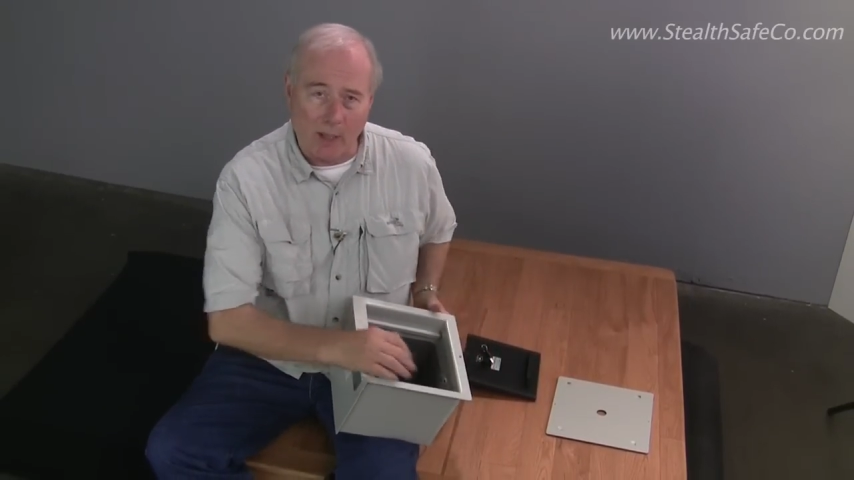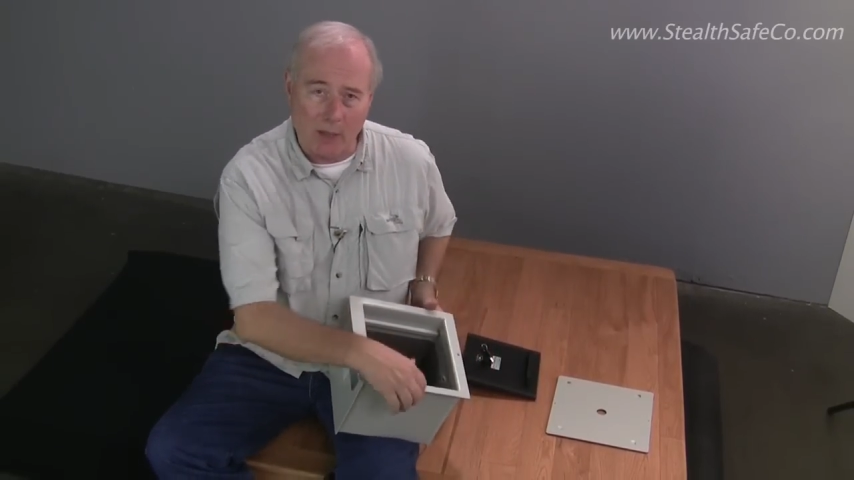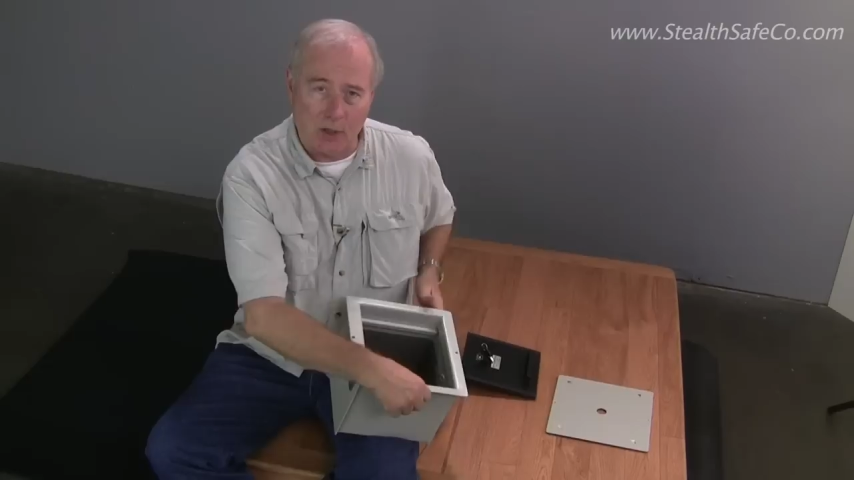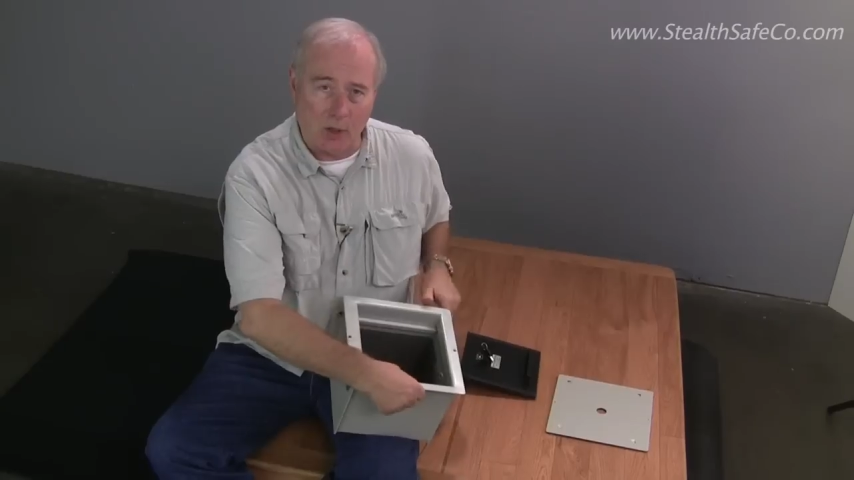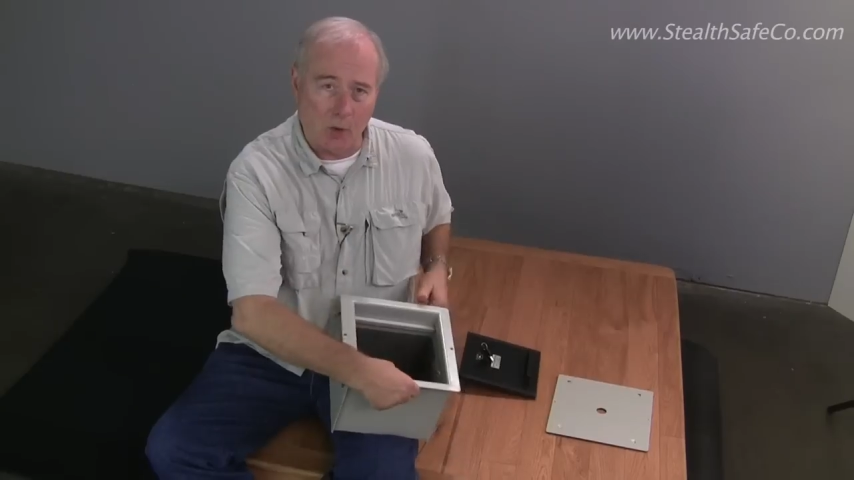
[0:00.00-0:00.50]

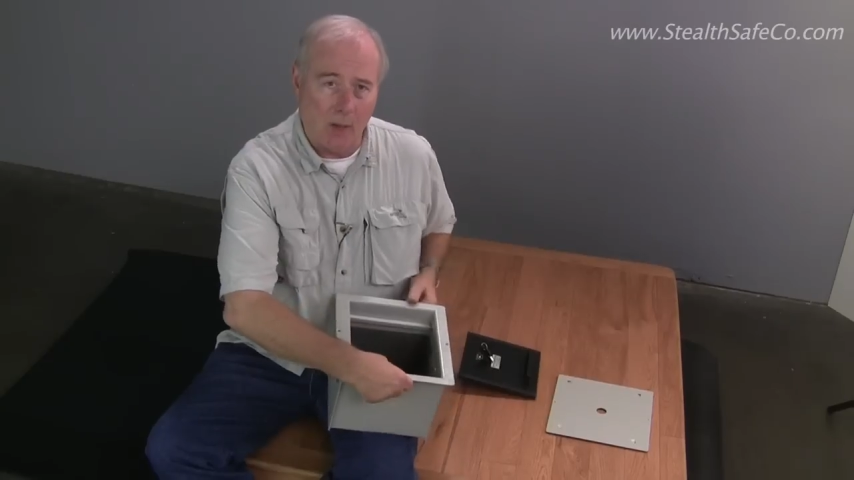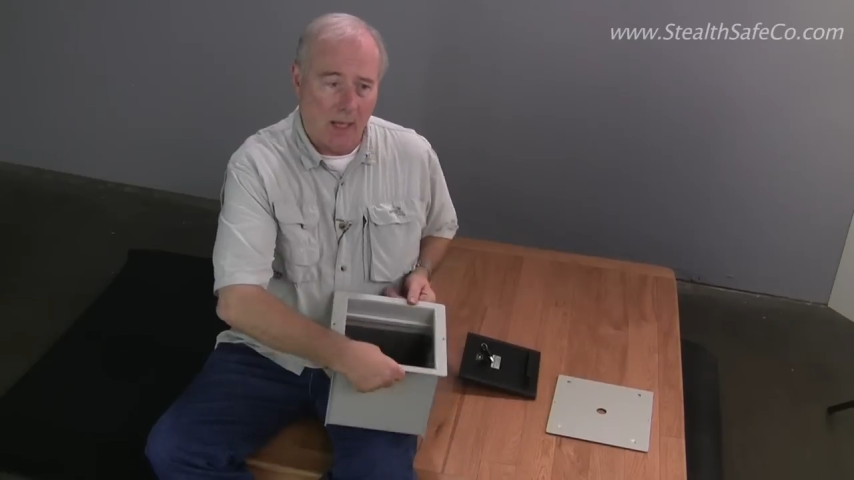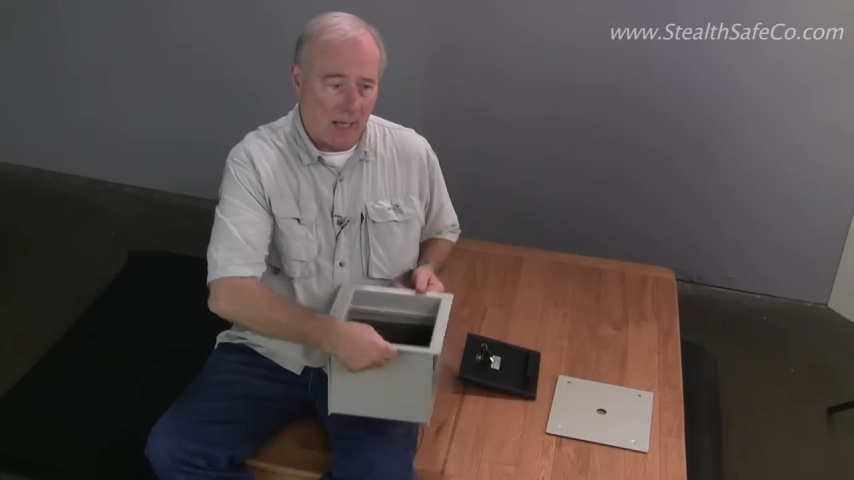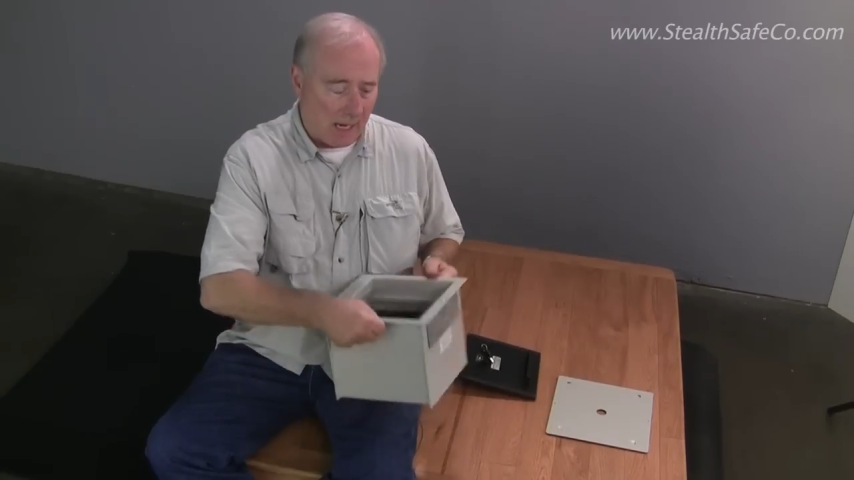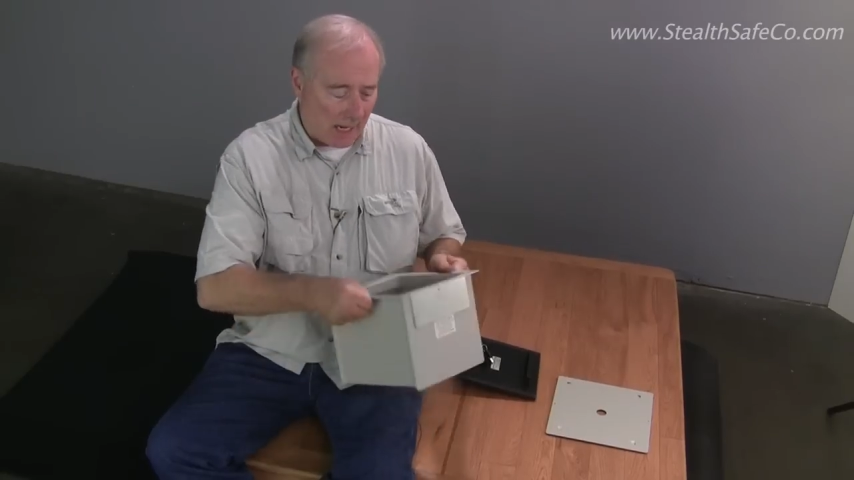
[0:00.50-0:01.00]
into,
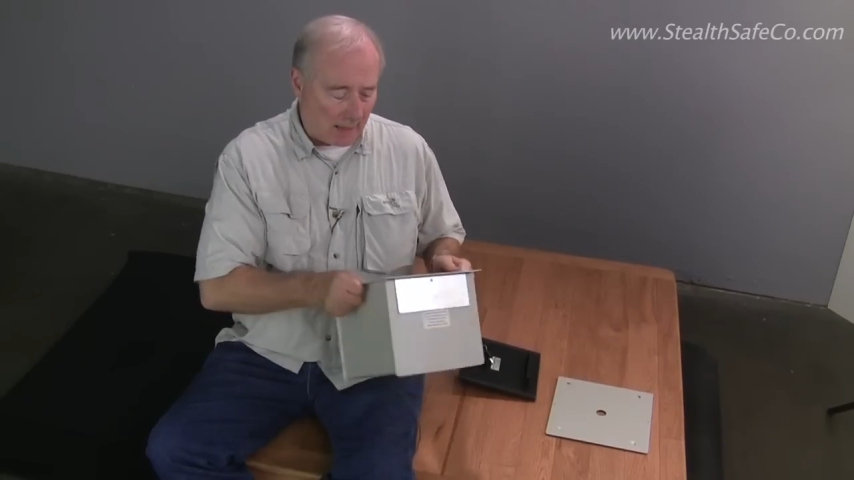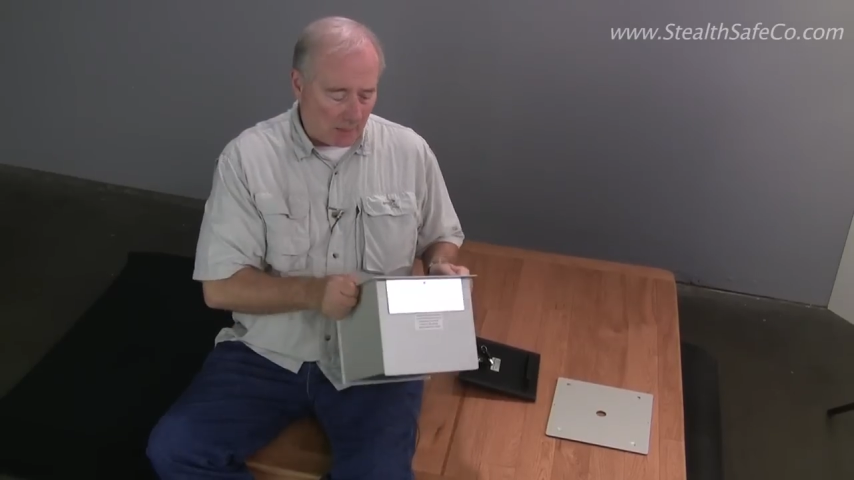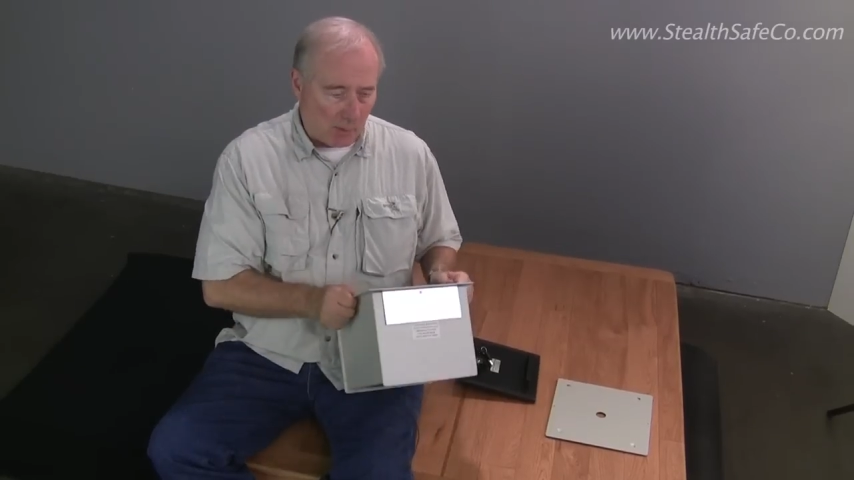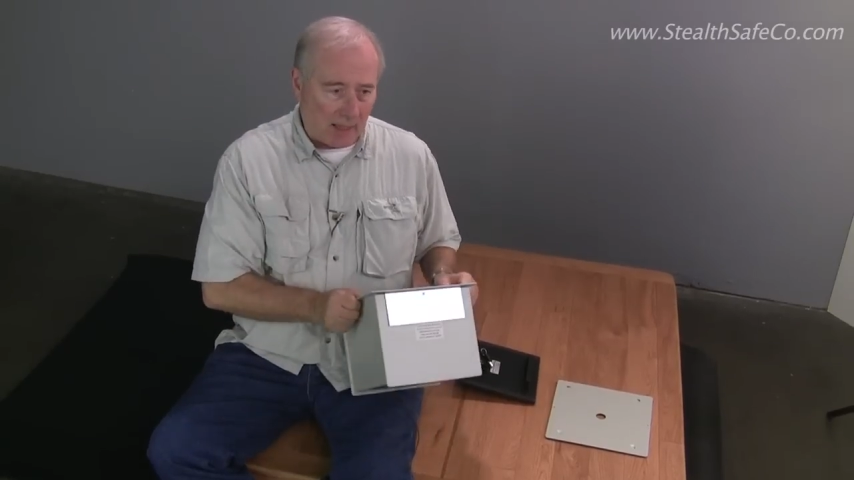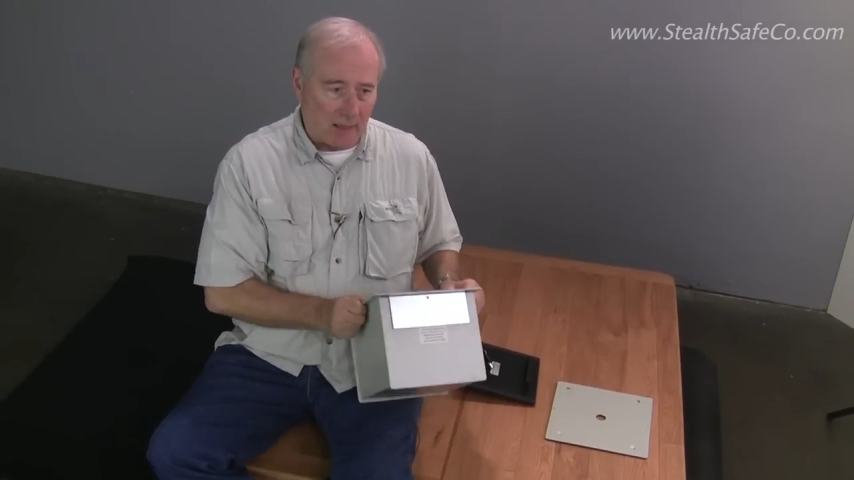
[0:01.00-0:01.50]
and they
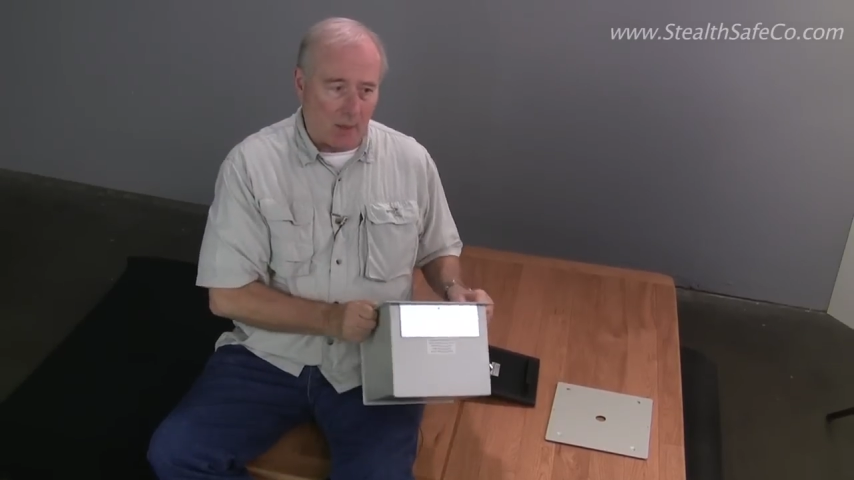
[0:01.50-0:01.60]
bring